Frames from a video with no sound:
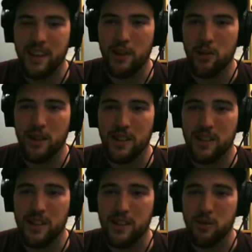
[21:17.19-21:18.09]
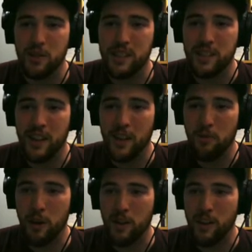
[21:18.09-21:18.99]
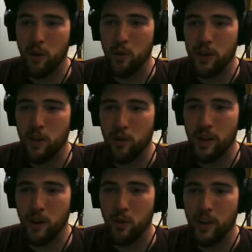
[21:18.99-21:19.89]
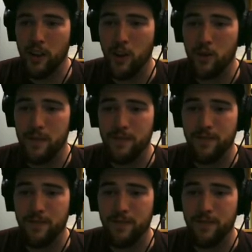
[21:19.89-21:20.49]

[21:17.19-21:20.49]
You can do it. Where'd he go? Where'd he go? Where'd he go? Where'd he go?